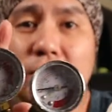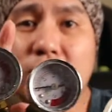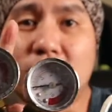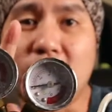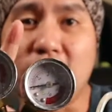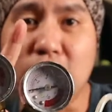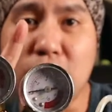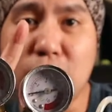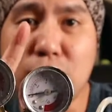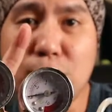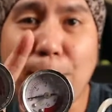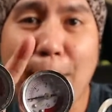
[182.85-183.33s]

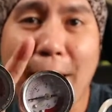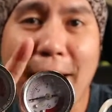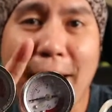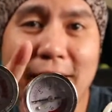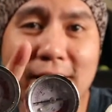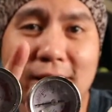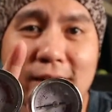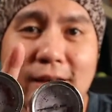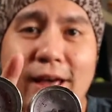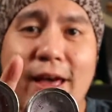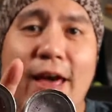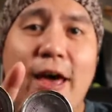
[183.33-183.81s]

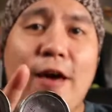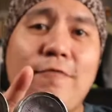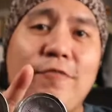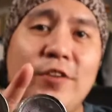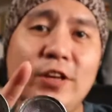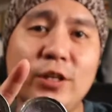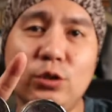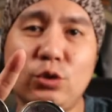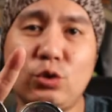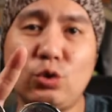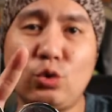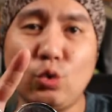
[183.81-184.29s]
Despite
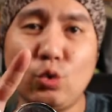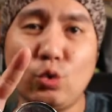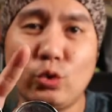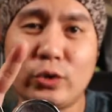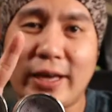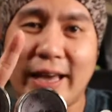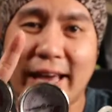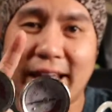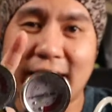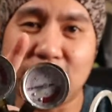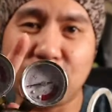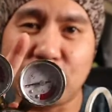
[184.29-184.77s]
having two
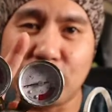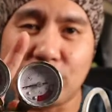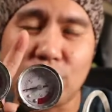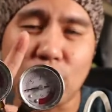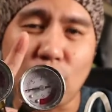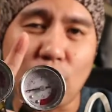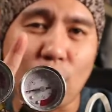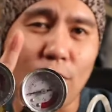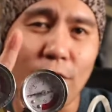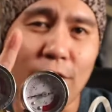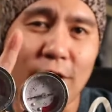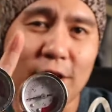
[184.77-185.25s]
gauges
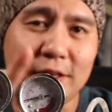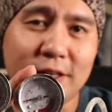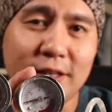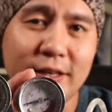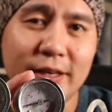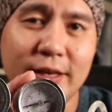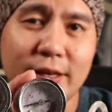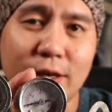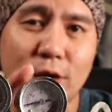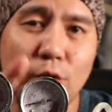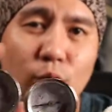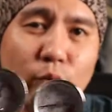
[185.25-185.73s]
over
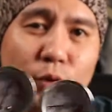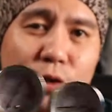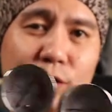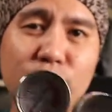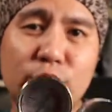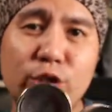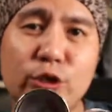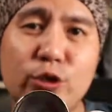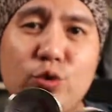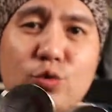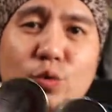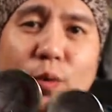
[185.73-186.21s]
here,
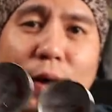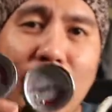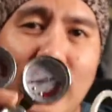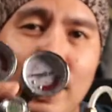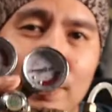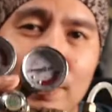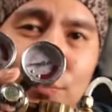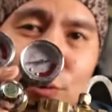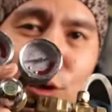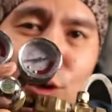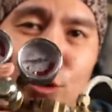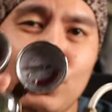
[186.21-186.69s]
which is why
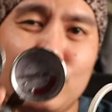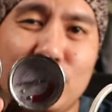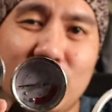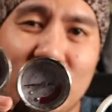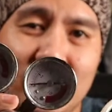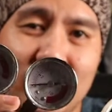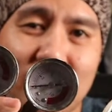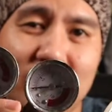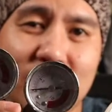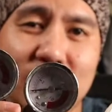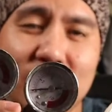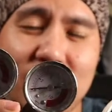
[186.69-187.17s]
I'm
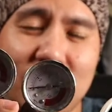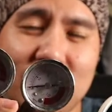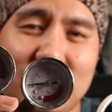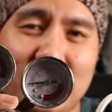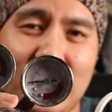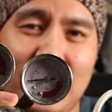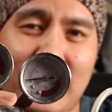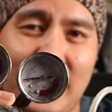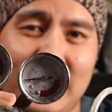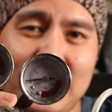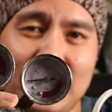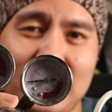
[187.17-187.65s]
using this as
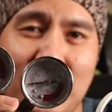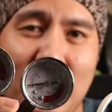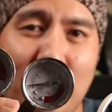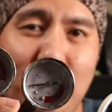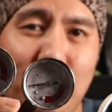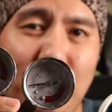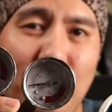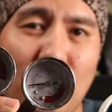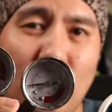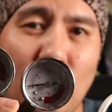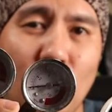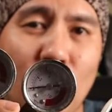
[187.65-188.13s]
an
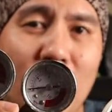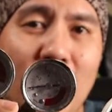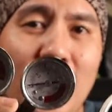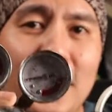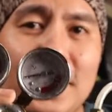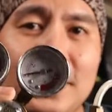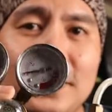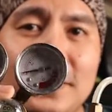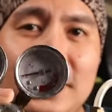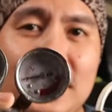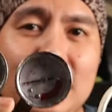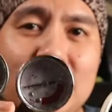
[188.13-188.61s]
example,
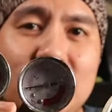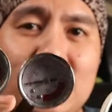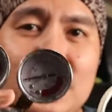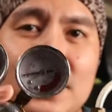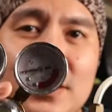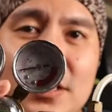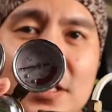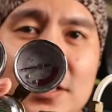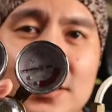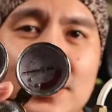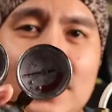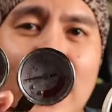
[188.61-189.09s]

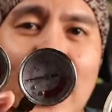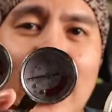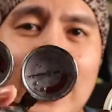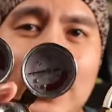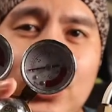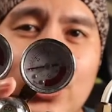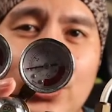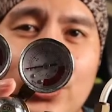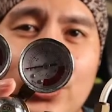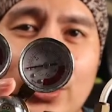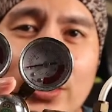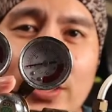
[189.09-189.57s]
this is
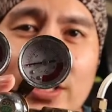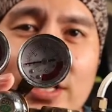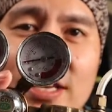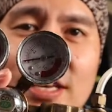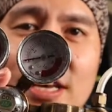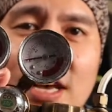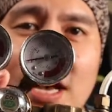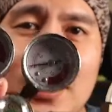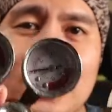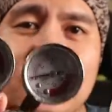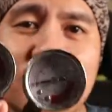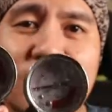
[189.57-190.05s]

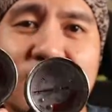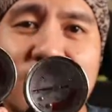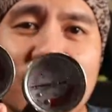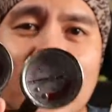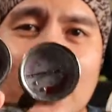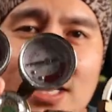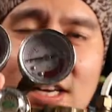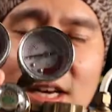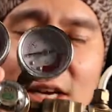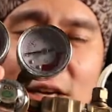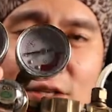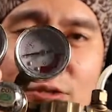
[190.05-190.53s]
actually a
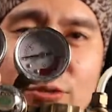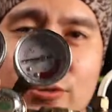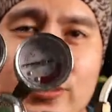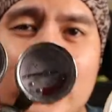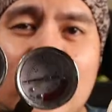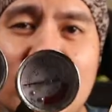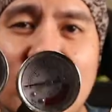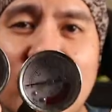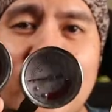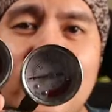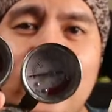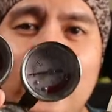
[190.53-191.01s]
single
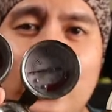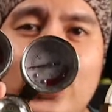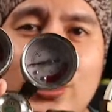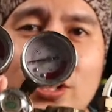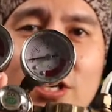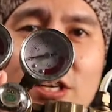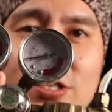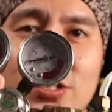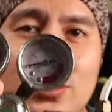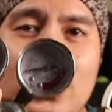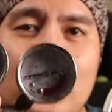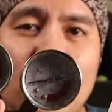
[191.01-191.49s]
stage
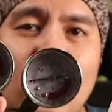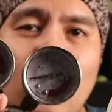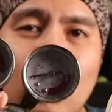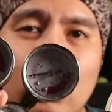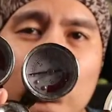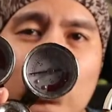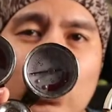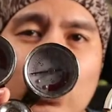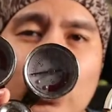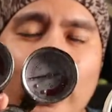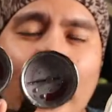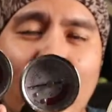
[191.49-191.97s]

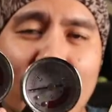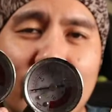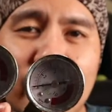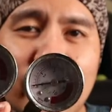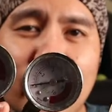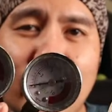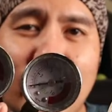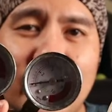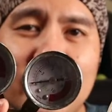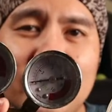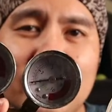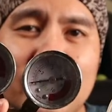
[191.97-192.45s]
CO2
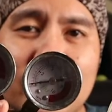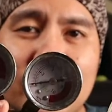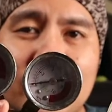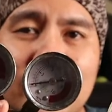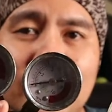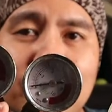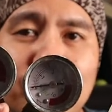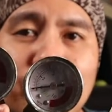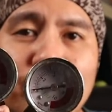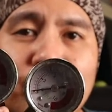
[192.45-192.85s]
regulator.